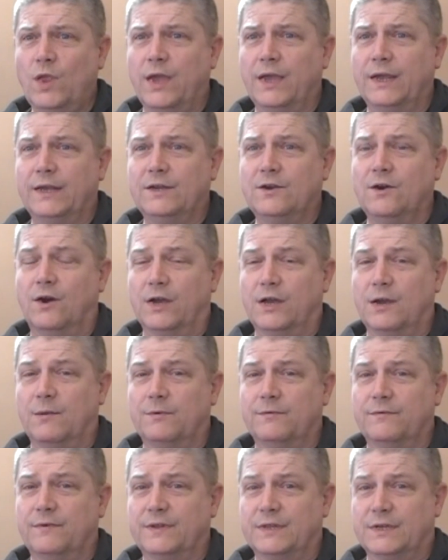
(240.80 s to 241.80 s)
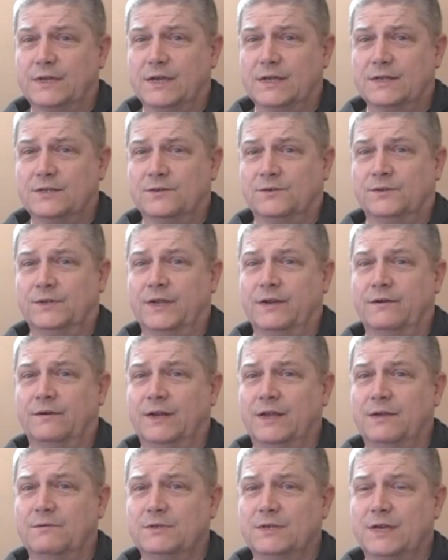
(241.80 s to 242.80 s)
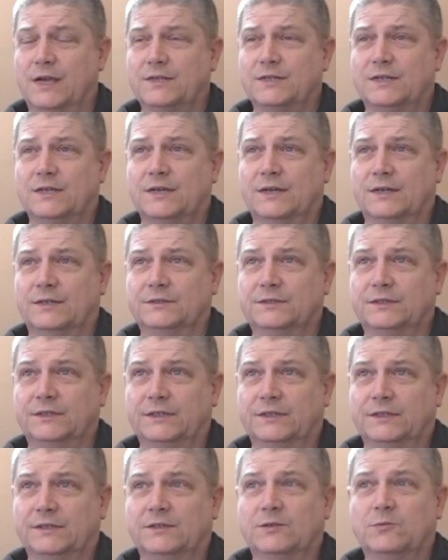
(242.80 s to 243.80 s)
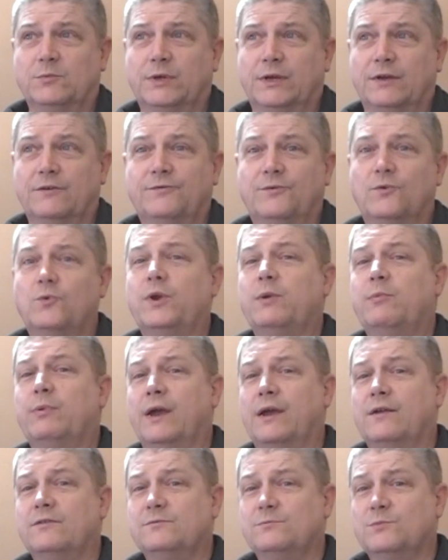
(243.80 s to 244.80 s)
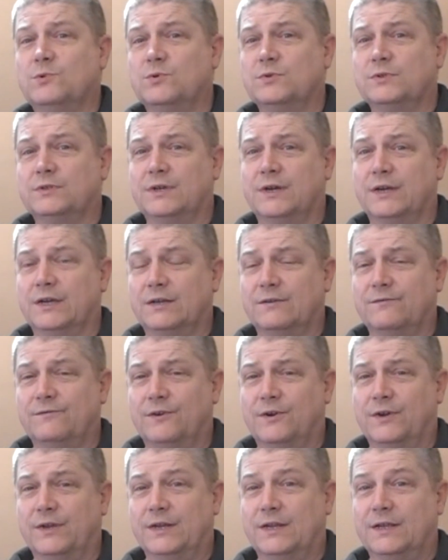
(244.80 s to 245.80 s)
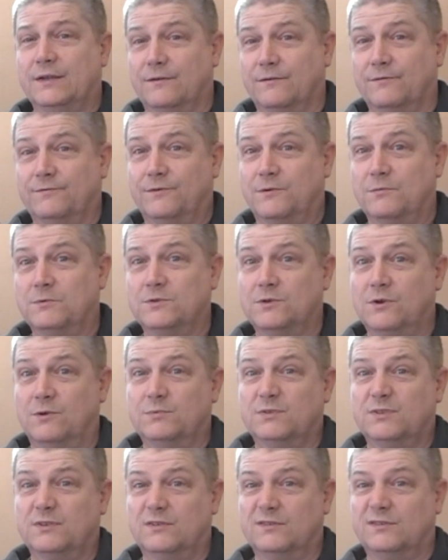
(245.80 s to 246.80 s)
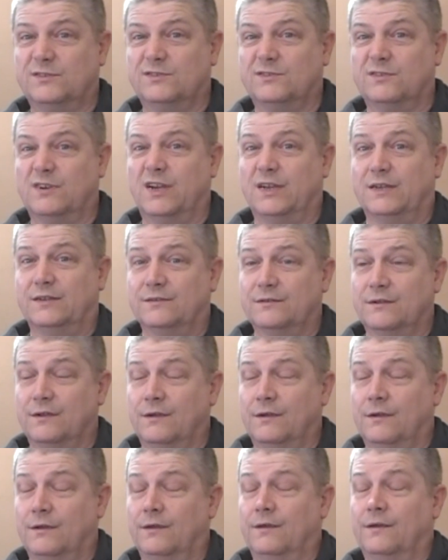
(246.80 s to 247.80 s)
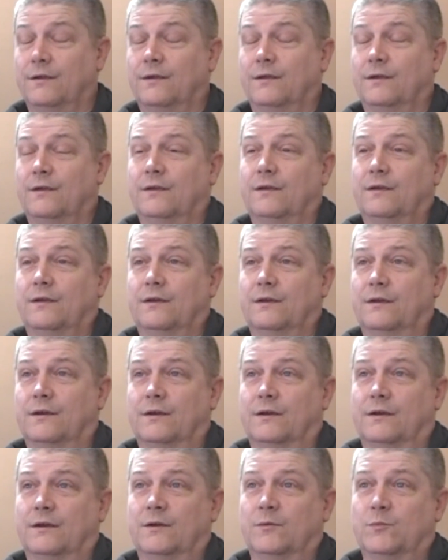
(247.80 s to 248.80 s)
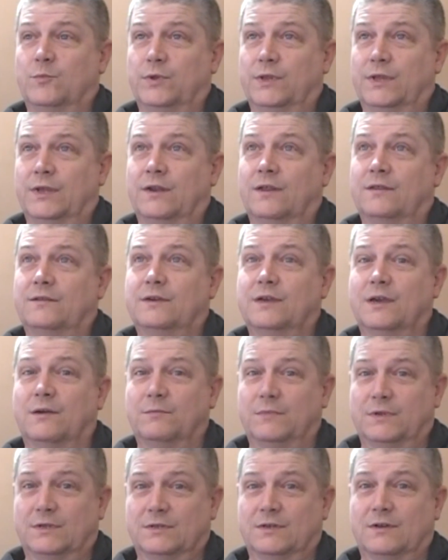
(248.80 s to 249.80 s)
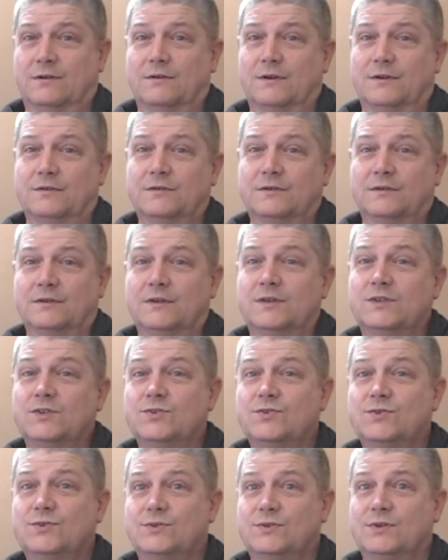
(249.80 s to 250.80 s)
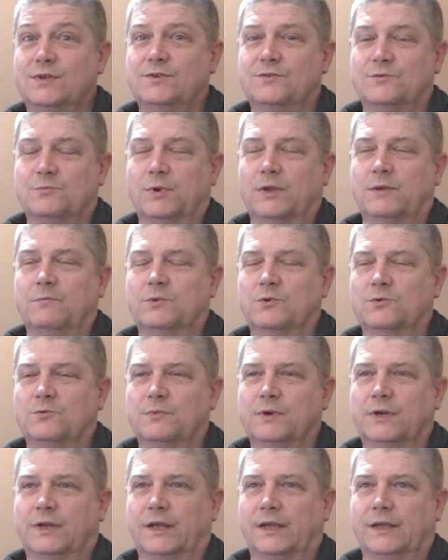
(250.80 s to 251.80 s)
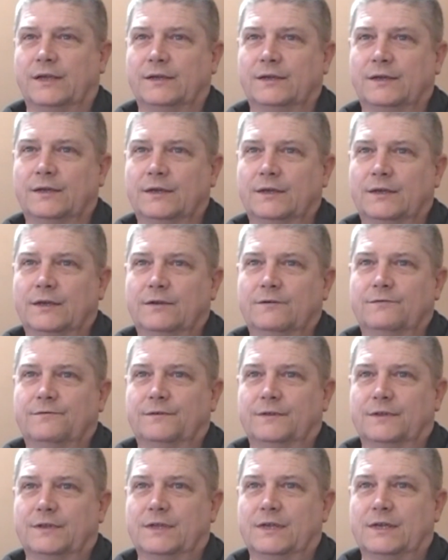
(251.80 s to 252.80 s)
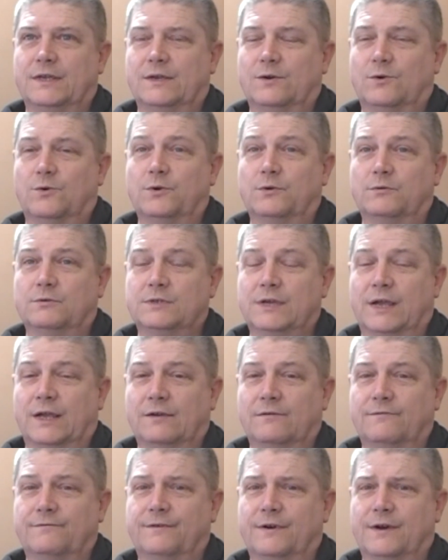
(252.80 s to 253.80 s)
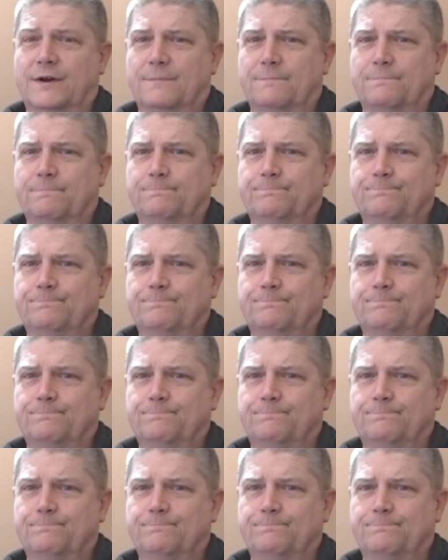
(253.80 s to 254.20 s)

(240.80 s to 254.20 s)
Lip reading: He'd got a couple of other kits on there, and he was actually asking about £40 more than I could find it from top slots trains. But then other companies are asking considerably more money for the oil tank farm,